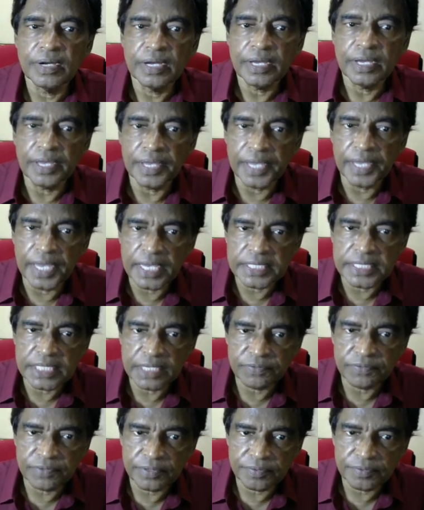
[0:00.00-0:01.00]
age
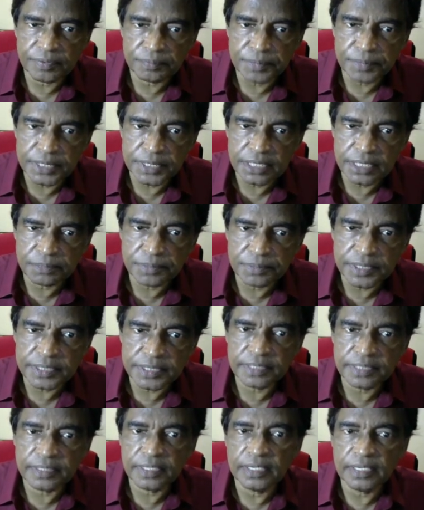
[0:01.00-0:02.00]
differ from person to
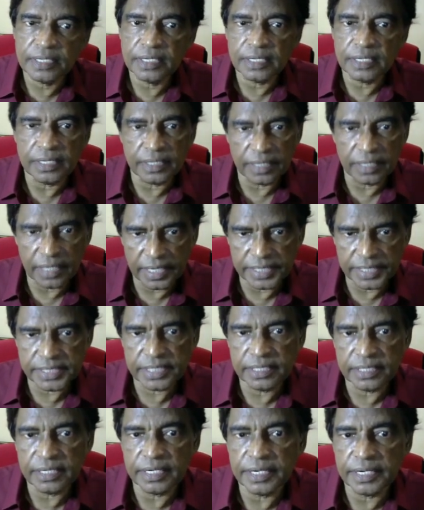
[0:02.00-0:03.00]
person,
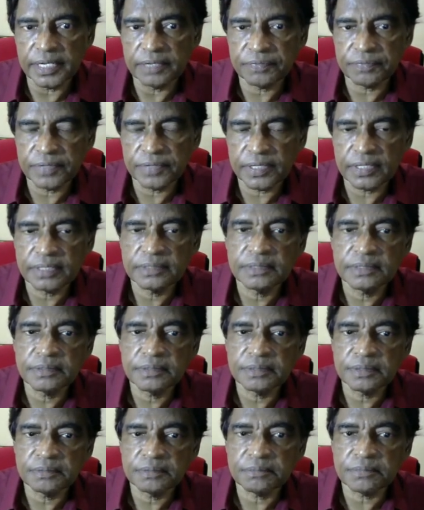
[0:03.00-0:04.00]
religion differ
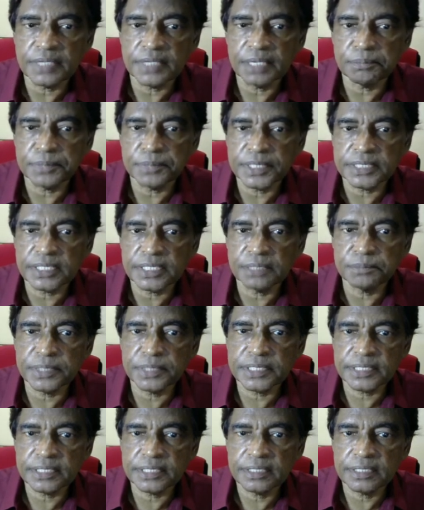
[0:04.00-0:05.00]
by person to
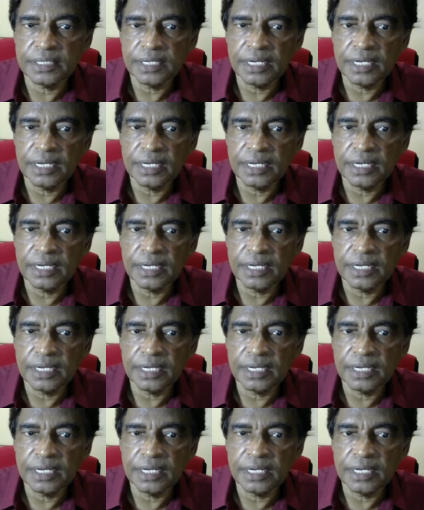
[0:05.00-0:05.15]
person,